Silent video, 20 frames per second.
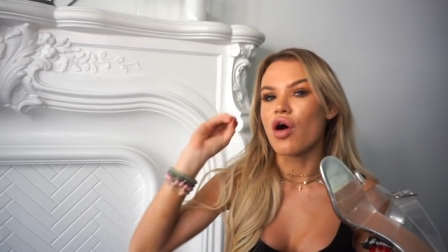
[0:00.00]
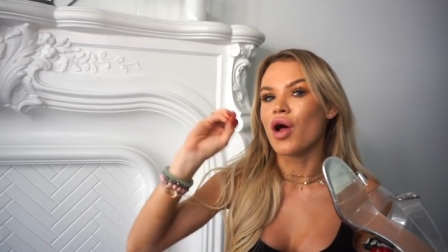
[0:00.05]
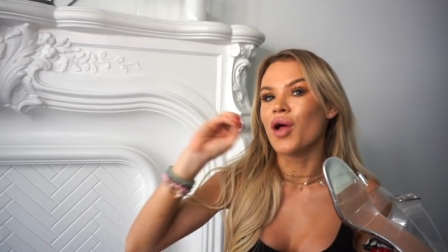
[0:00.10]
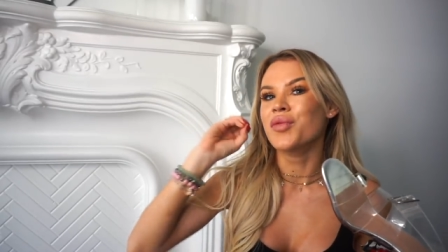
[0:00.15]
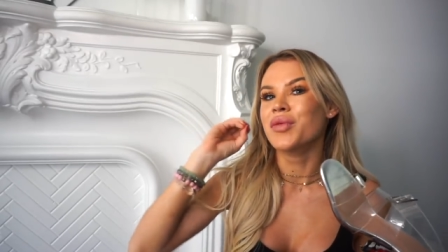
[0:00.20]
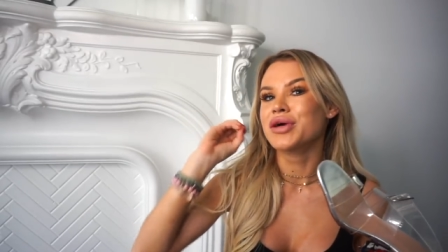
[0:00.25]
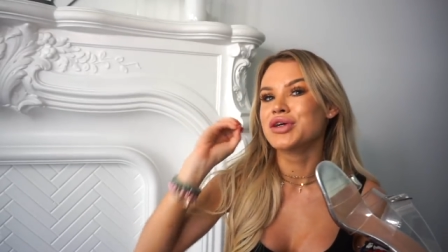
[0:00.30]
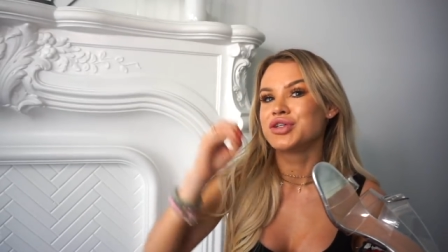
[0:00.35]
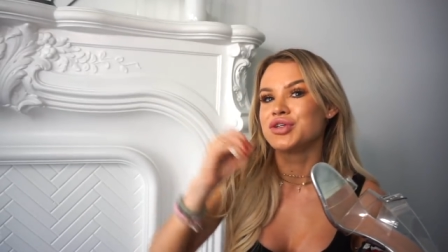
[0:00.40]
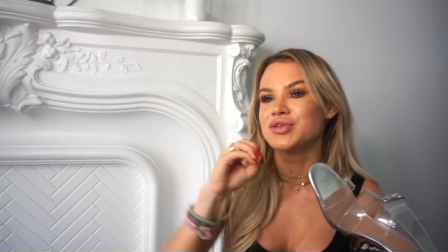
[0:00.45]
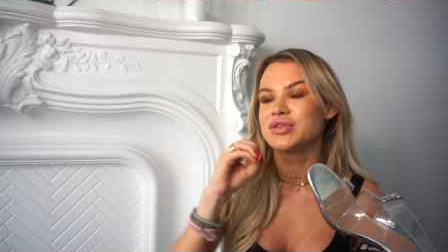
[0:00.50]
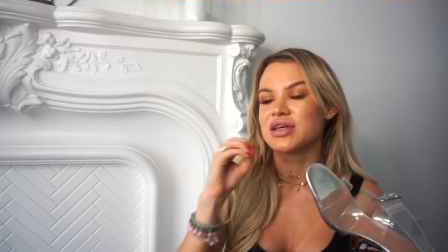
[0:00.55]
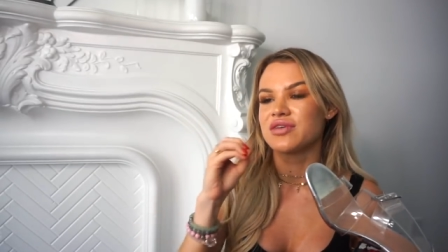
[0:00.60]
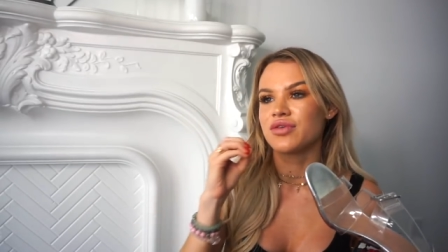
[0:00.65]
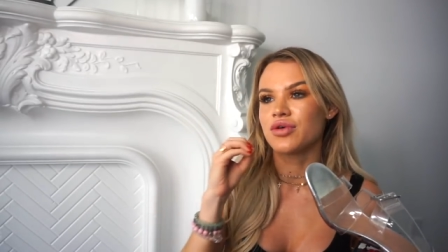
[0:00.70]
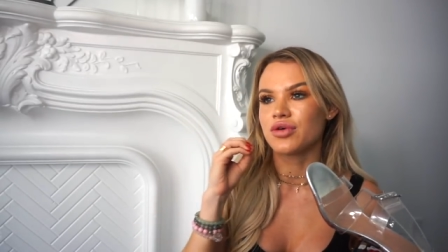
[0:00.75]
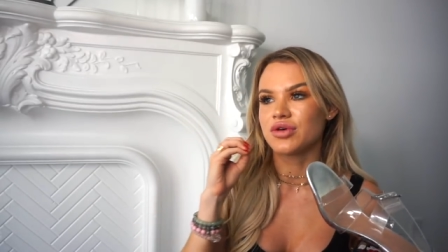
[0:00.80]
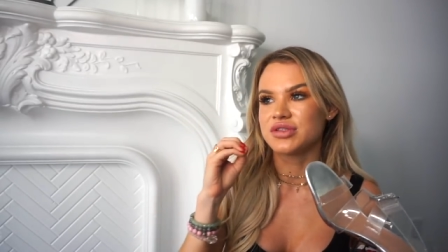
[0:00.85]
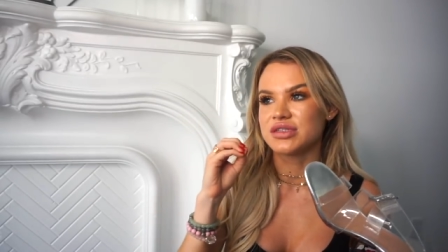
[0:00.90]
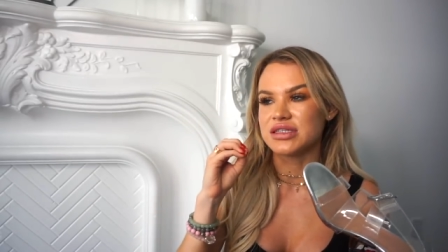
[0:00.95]
all my shoes
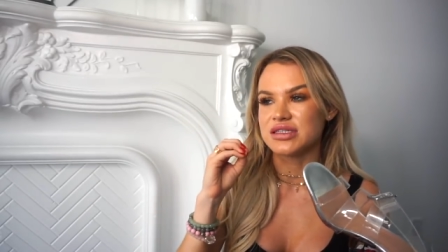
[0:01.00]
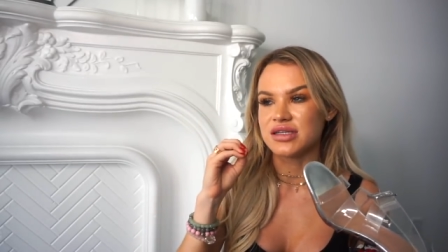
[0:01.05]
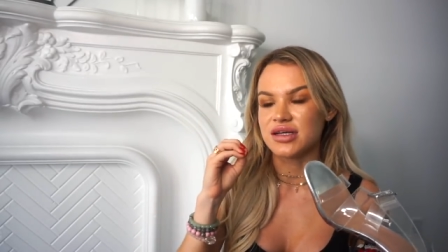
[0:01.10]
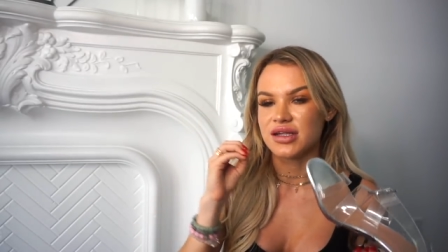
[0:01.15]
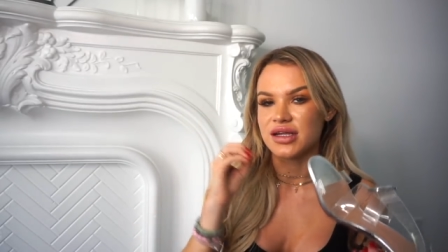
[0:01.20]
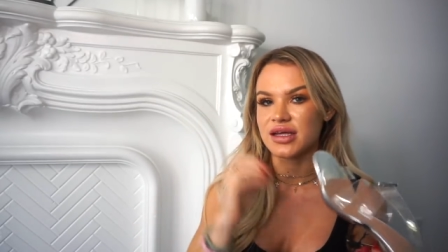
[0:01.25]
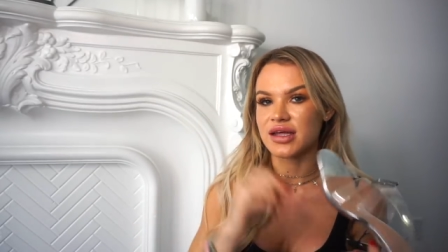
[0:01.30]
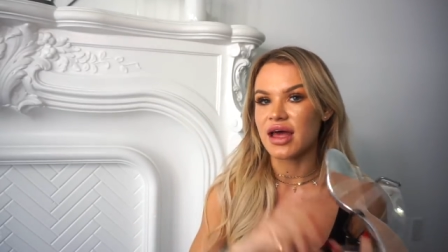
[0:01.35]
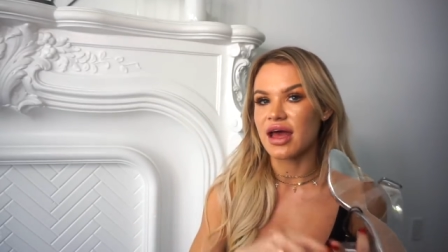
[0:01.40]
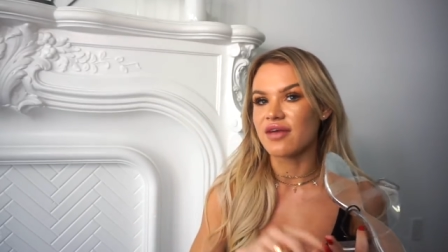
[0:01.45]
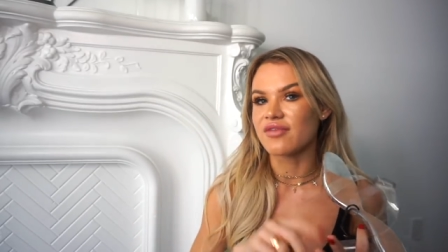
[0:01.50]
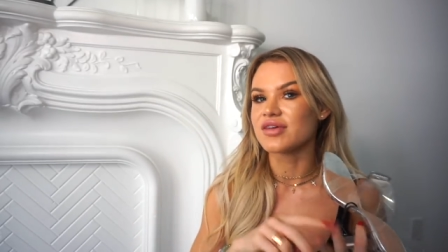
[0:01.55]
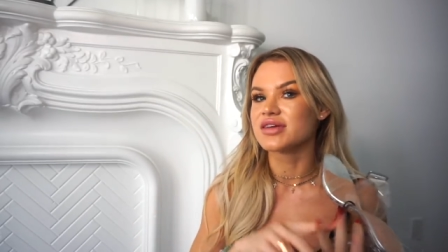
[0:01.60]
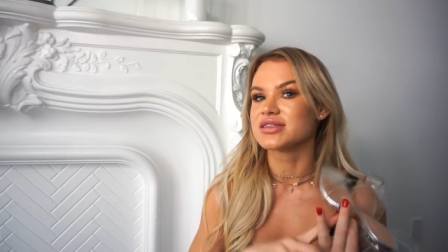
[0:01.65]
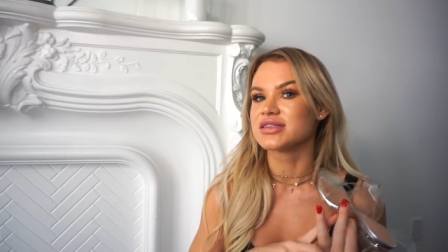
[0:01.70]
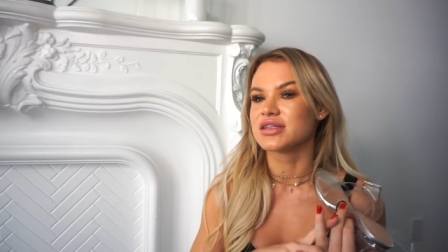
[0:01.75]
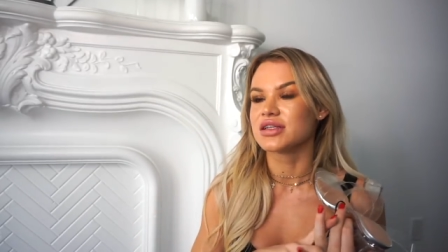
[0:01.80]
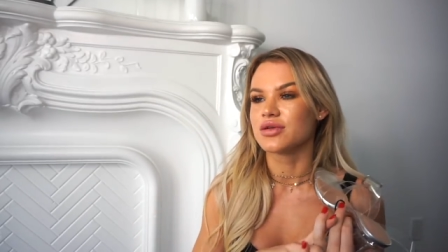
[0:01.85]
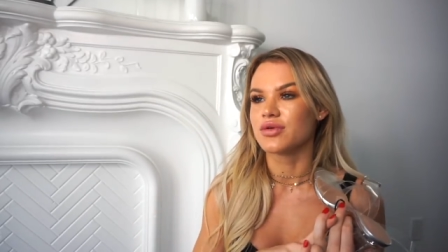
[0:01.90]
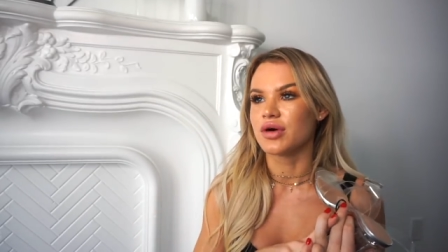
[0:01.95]
have gold detailing, every
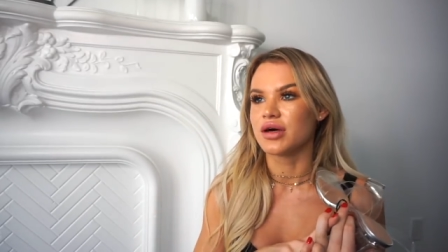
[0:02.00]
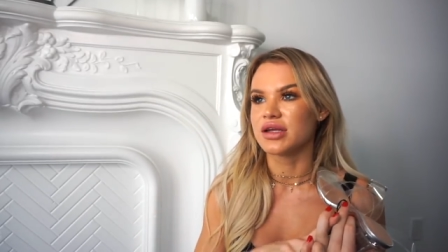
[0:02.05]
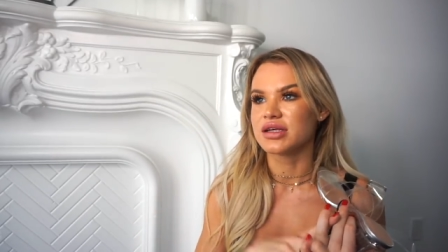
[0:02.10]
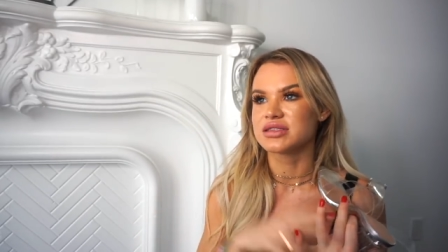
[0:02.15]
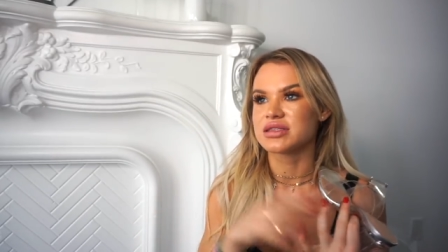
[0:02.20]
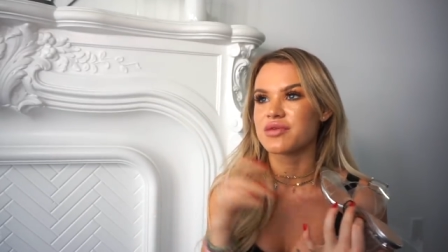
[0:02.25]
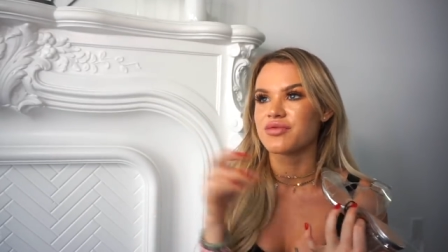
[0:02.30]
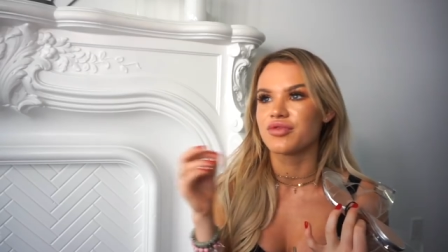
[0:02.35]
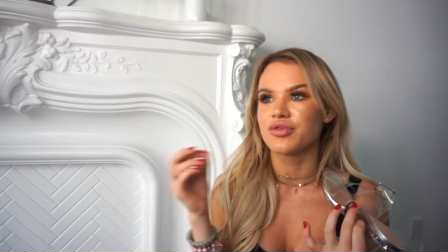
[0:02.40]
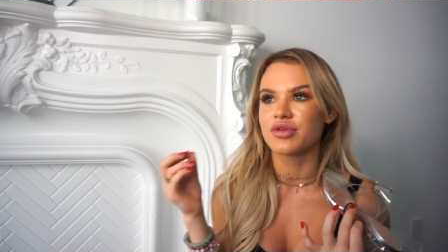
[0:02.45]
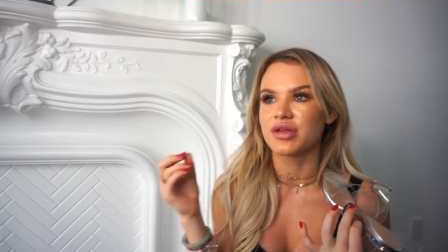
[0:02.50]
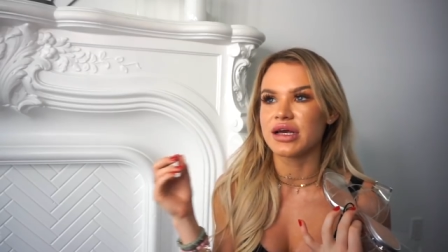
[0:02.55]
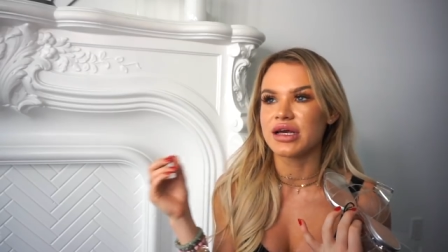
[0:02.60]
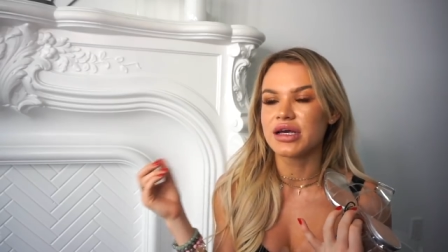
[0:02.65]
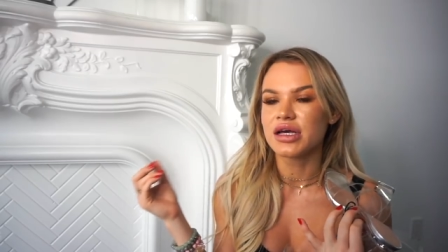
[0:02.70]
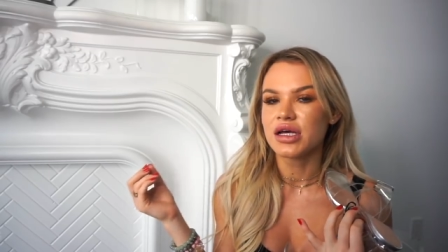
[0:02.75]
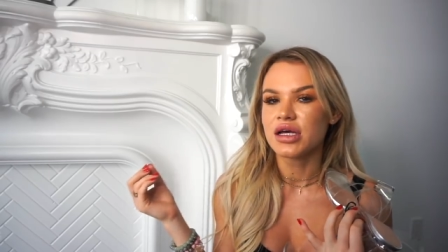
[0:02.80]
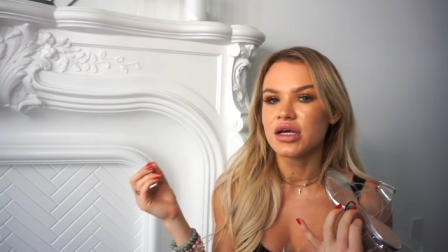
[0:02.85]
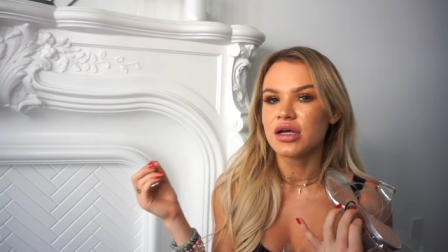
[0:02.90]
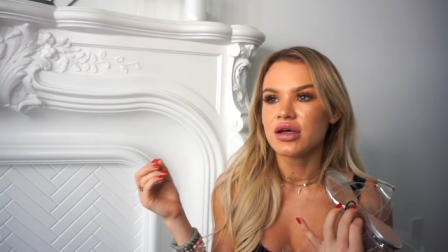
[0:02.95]
single one, except for like,